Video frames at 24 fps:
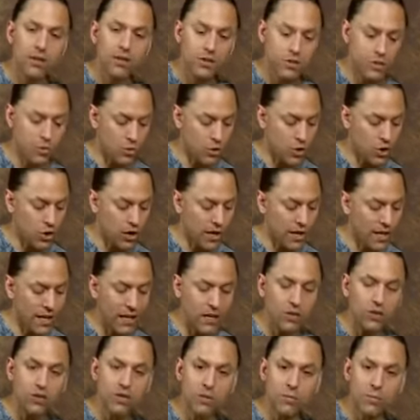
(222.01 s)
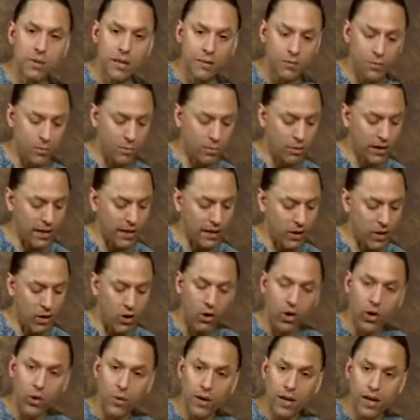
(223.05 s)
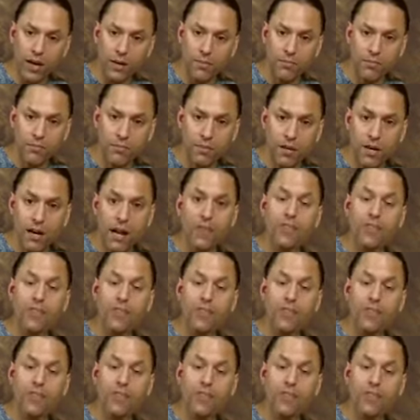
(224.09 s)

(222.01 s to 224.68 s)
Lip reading: So we're trying to get used to being able to play it all the way up